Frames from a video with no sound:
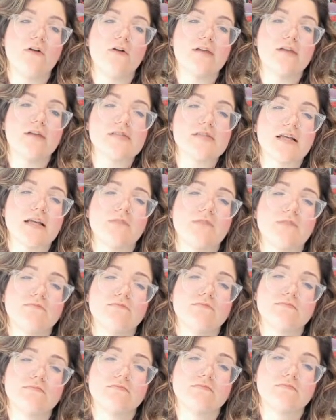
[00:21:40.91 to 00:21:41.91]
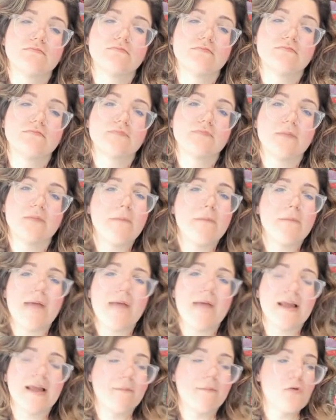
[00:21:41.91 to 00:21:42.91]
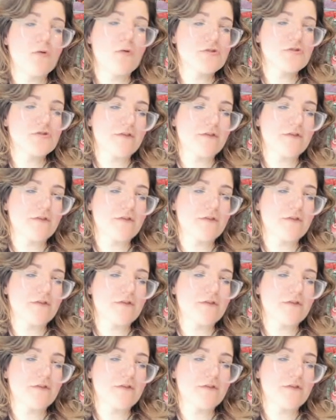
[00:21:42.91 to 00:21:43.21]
And I was like, I'm not buying a poster